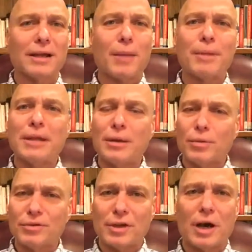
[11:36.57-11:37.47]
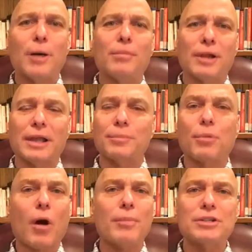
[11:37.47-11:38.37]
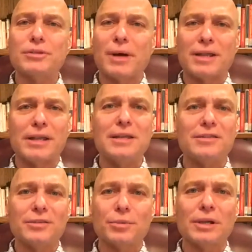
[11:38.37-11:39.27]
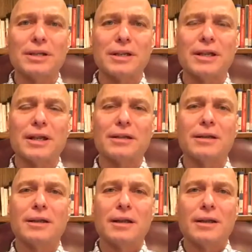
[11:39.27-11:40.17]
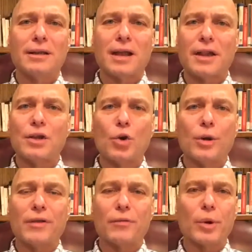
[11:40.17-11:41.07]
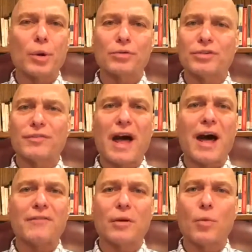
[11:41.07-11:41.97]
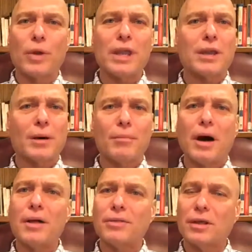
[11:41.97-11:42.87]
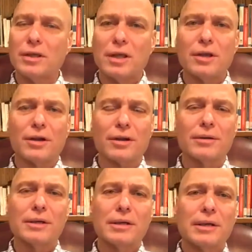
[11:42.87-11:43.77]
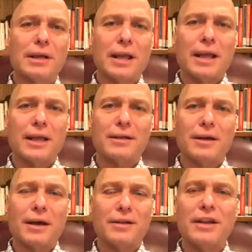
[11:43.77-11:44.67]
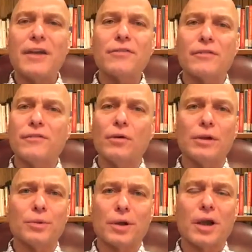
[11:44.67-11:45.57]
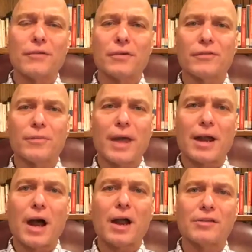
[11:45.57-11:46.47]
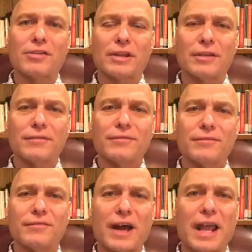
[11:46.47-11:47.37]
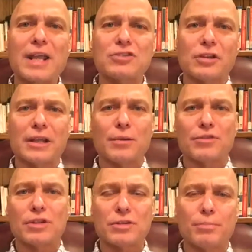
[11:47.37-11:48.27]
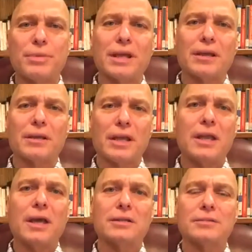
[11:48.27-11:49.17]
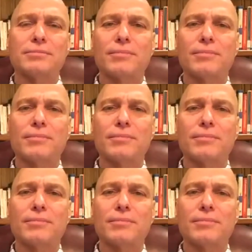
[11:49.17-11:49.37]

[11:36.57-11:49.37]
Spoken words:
I mean, it was humbling. It brought me to my knees. It really did. Not knowing if we were going to survive a week, a month, a year. And never fully recovered from that, honestly. Financially, it was such a big hit.